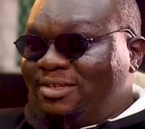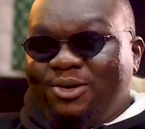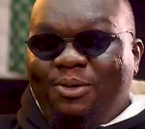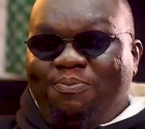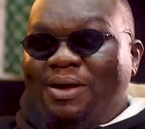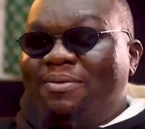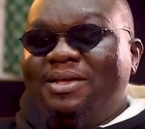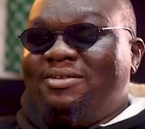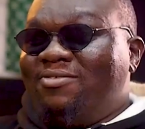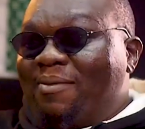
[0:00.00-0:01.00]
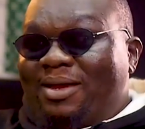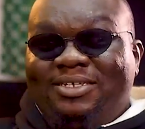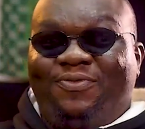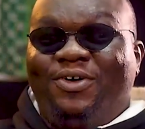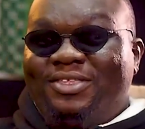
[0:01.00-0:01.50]
So probably rather
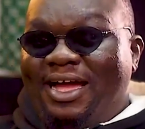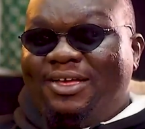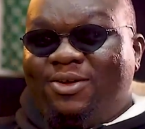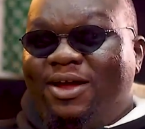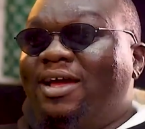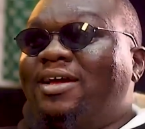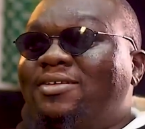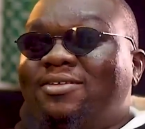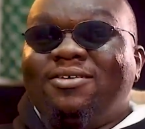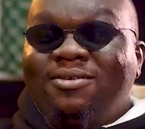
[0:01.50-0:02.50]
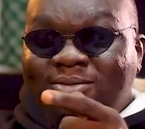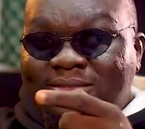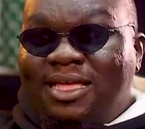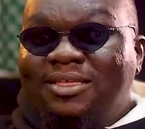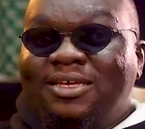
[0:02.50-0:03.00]
this fourth highest scorer.
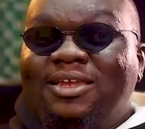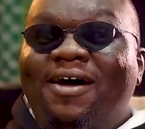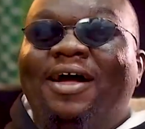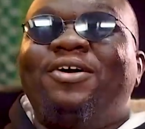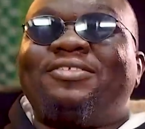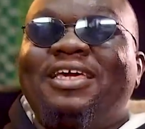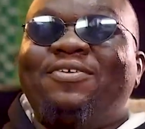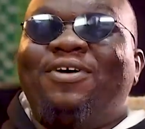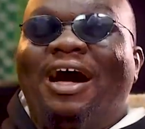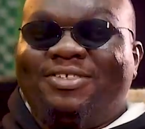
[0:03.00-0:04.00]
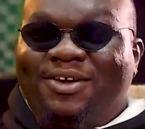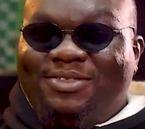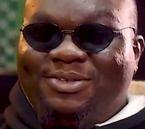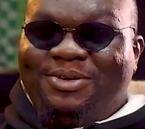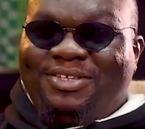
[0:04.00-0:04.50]
Did Lewandowski even have
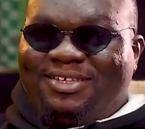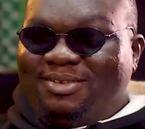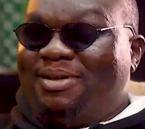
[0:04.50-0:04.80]
17 goals last year?